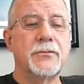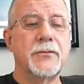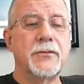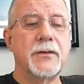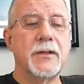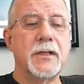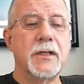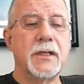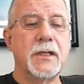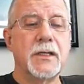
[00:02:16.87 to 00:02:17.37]

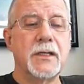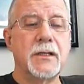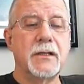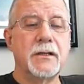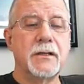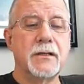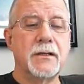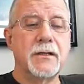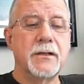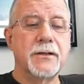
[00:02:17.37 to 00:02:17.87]
of
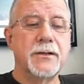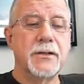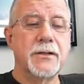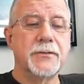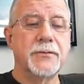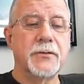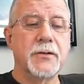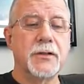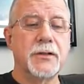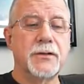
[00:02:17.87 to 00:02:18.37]
the
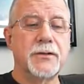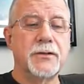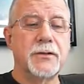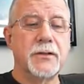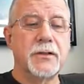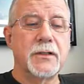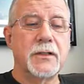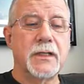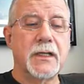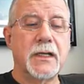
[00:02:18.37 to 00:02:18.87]

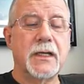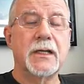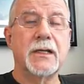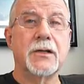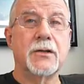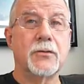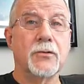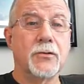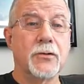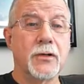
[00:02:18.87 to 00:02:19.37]
different
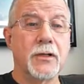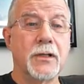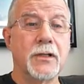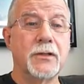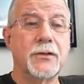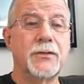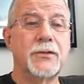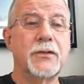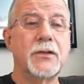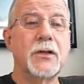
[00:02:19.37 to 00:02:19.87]

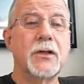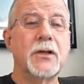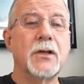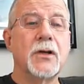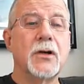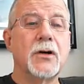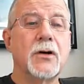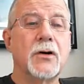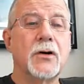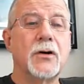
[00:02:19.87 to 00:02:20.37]

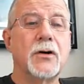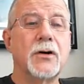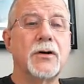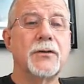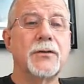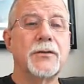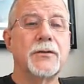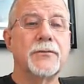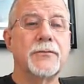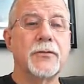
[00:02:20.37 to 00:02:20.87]
categories
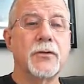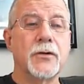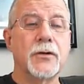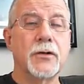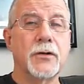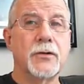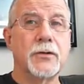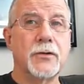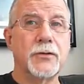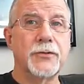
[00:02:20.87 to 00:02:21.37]
on
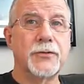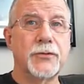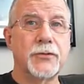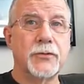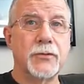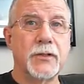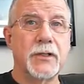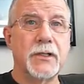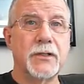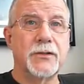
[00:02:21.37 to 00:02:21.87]
the
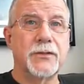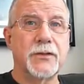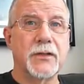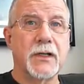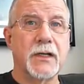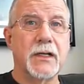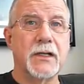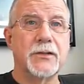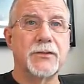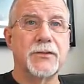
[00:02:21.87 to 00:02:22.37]
vertical
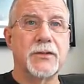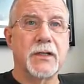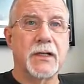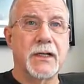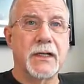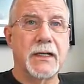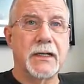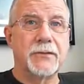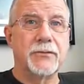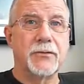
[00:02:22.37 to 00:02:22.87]
screen
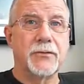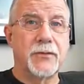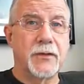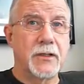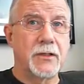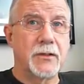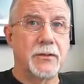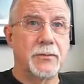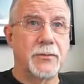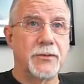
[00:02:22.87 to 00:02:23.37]
size that I
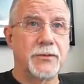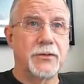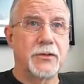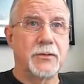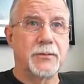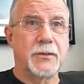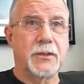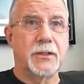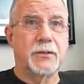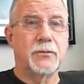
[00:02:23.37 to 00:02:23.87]
have
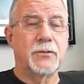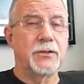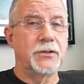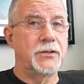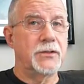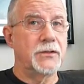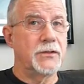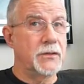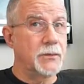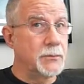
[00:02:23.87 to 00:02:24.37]
available to
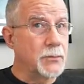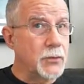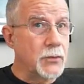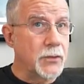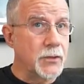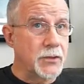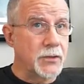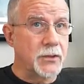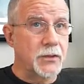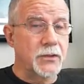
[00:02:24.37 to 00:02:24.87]
me, which
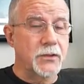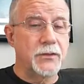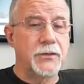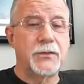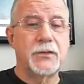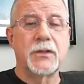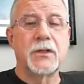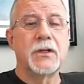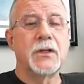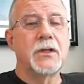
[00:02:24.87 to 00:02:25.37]
is
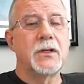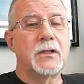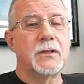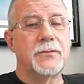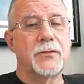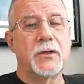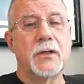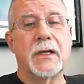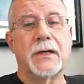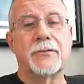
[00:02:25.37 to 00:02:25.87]
important because
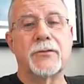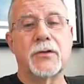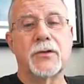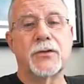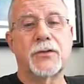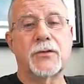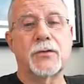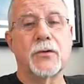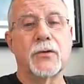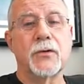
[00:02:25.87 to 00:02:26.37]
if
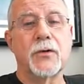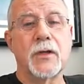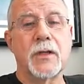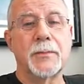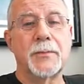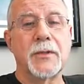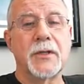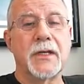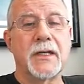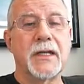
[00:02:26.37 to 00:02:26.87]
you're having to
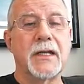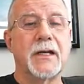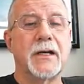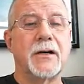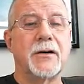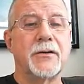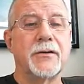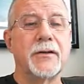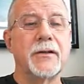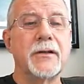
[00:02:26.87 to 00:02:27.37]
scroll up
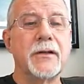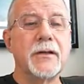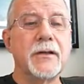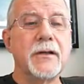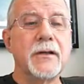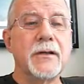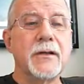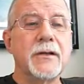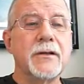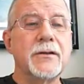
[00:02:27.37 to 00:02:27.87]
and
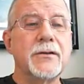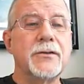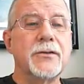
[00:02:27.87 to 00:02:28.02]
down